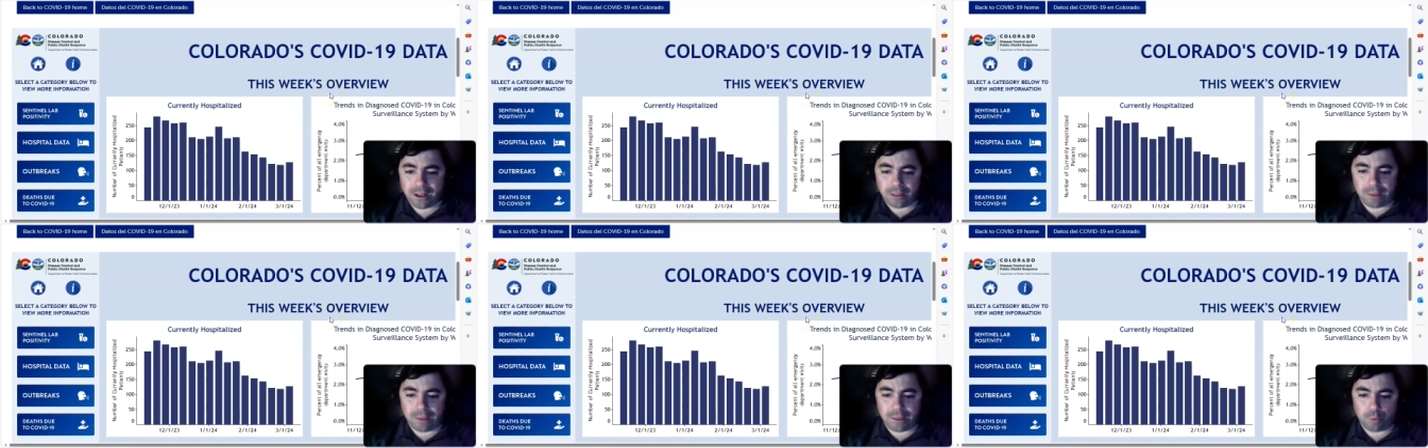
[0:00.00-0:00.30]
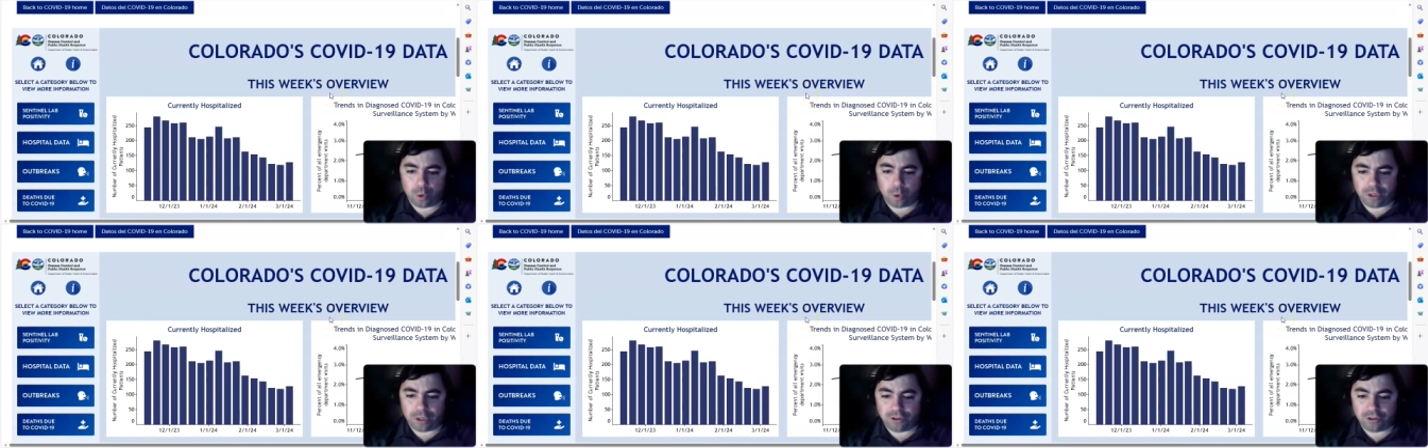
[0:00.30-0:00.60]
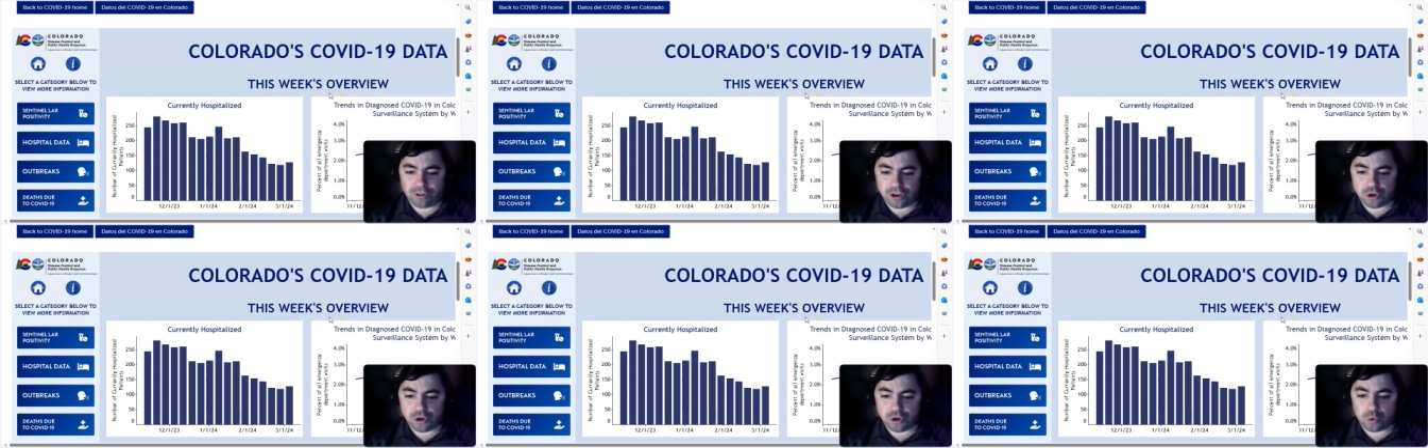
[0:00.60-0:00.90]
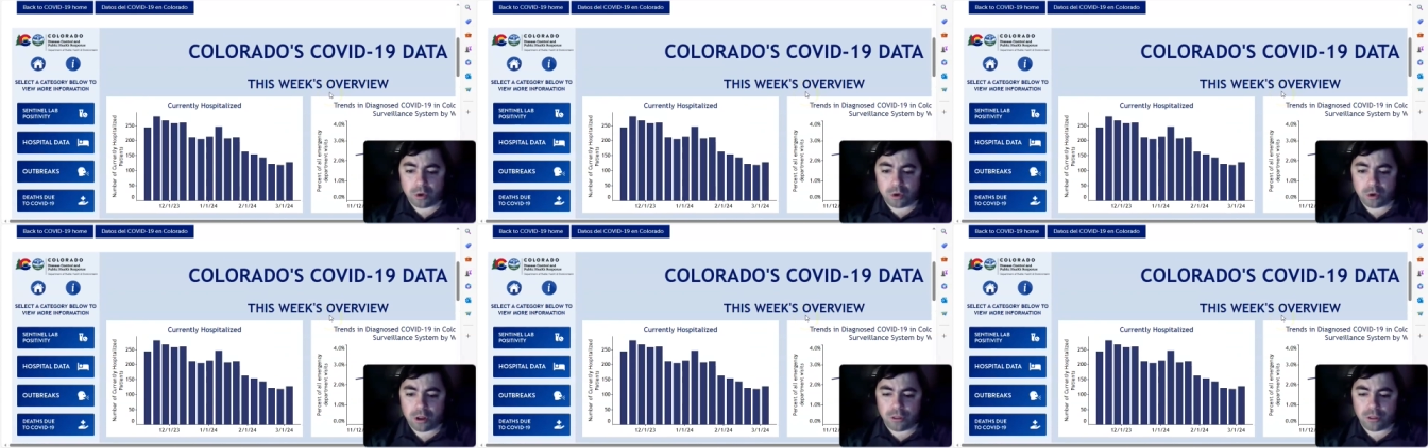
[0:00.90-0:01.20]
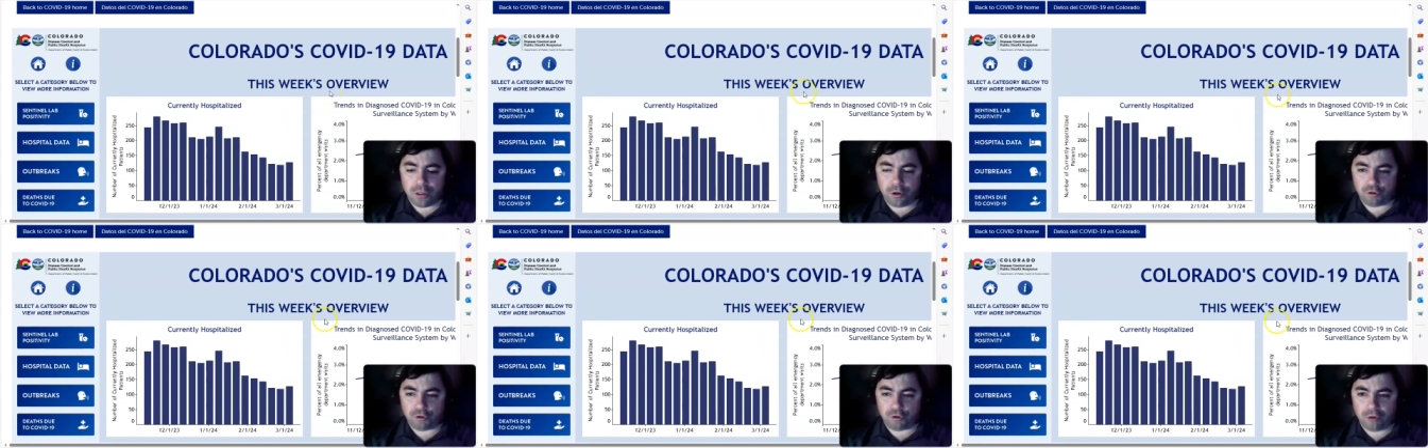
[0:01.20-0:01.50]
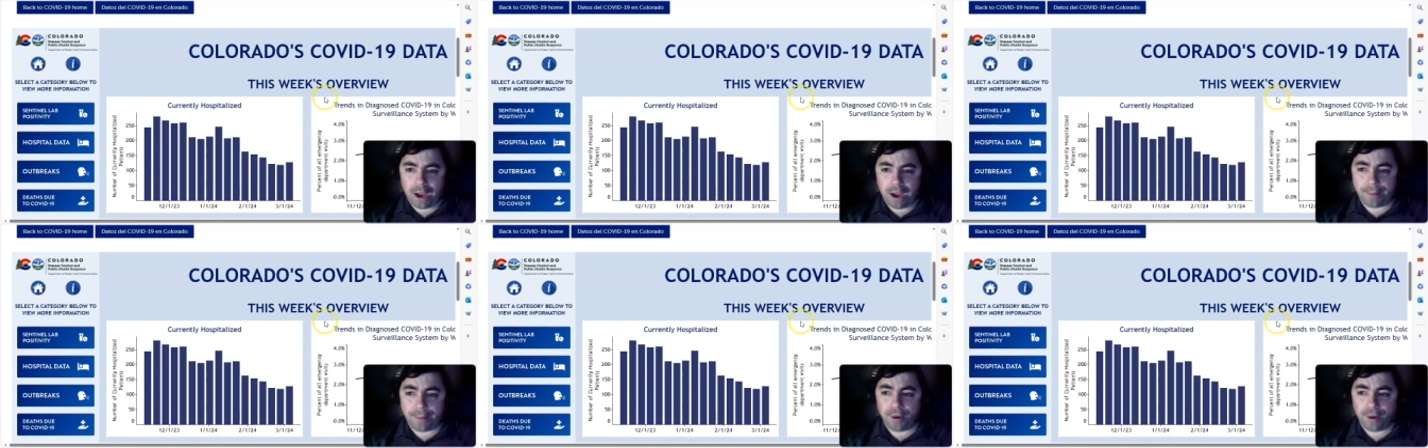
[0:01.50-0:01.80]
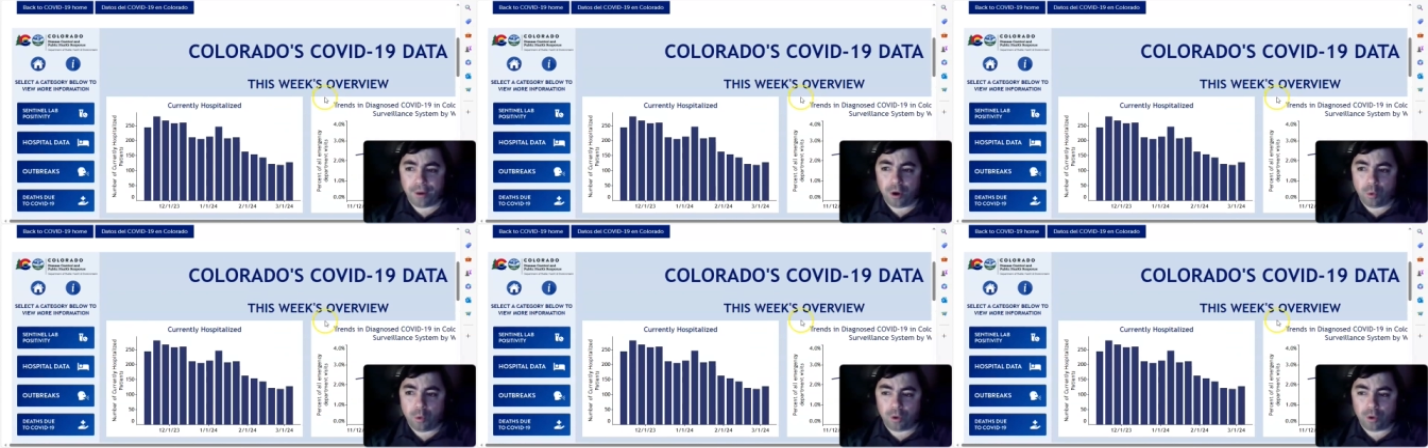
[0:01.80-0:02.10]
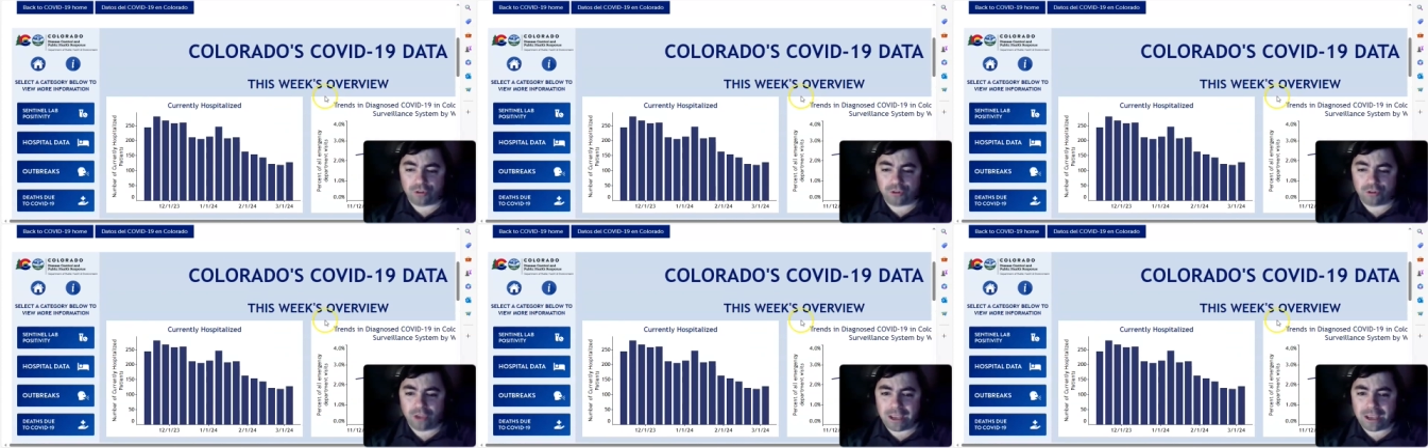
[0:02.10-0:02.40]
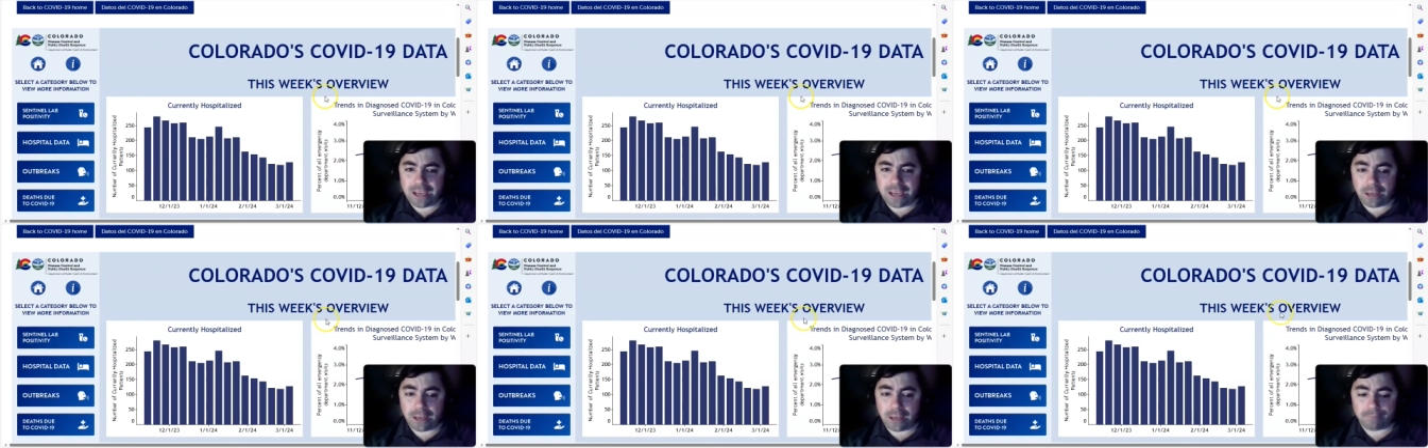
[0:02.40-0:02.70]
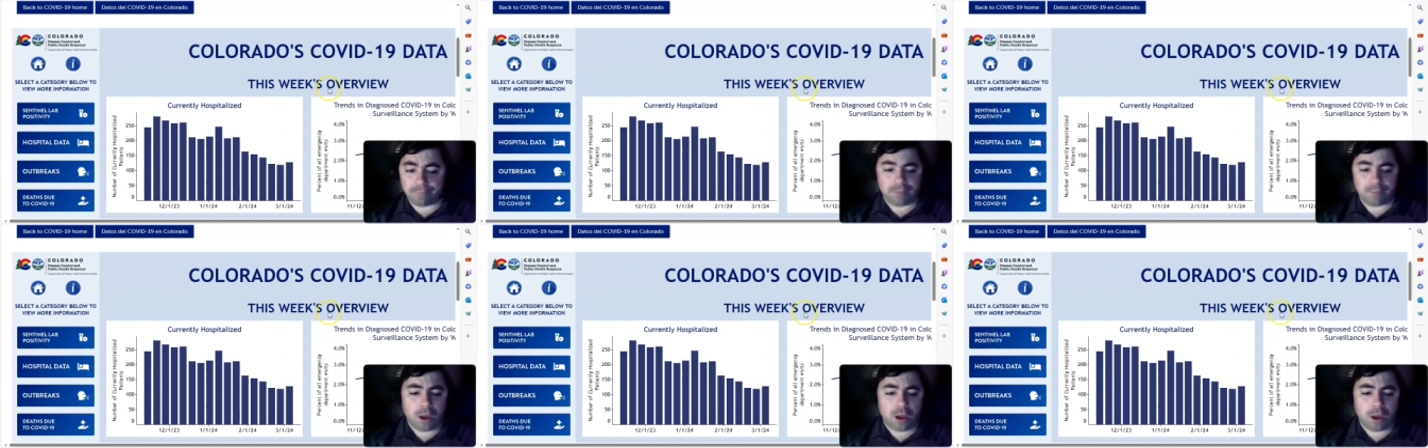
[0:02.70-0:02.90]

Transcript: they will continue their drop once again.